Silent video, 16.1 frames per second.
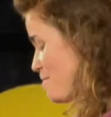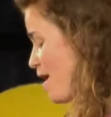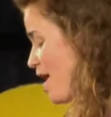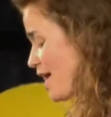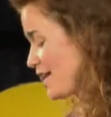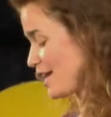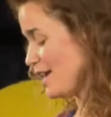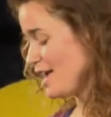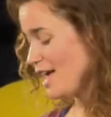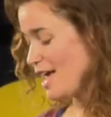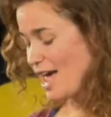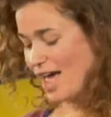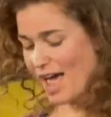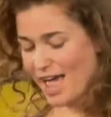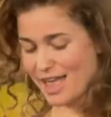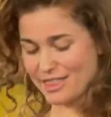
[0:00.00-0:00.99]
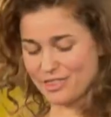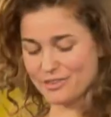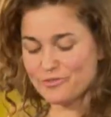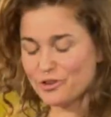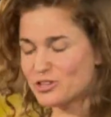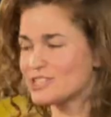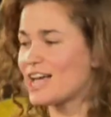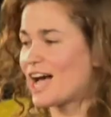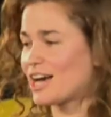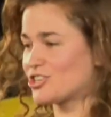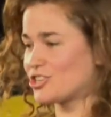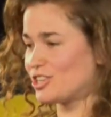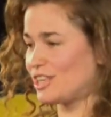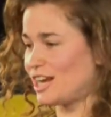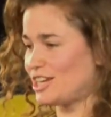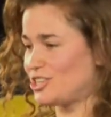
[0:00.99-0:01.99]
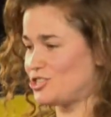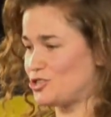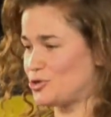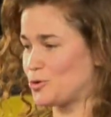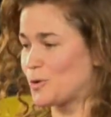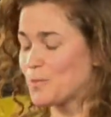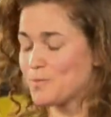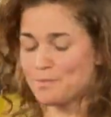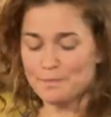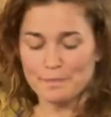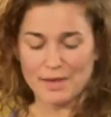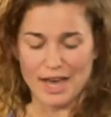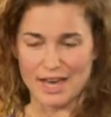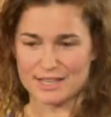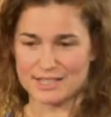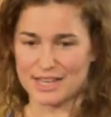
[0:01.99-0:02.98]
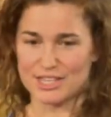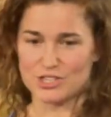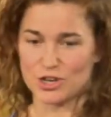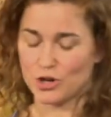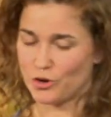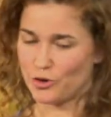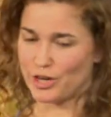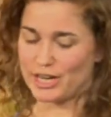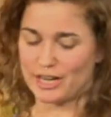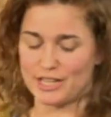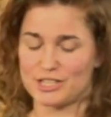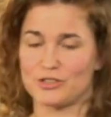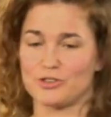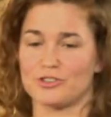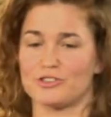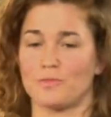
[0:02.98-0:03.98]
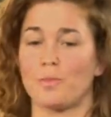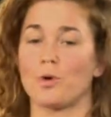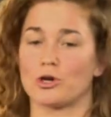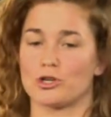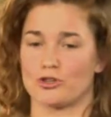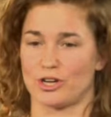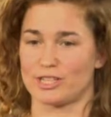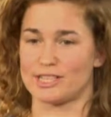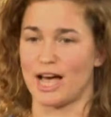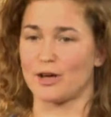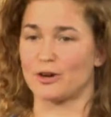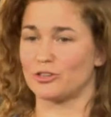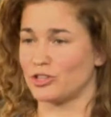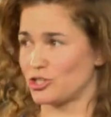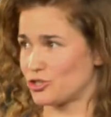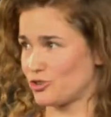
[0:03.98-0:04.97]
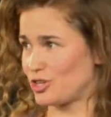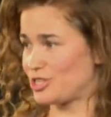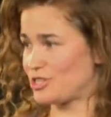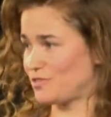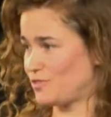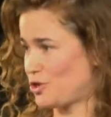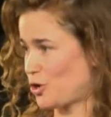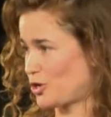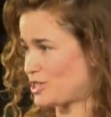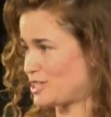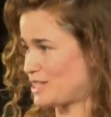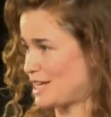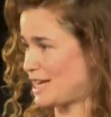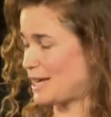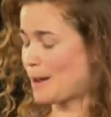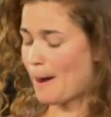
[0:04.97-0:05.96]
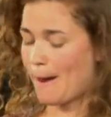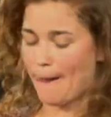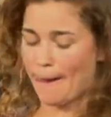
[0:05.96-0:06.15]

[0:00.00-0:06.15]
mine. And the first action that I do is I start creating a series of portraits out on the streets of New York City.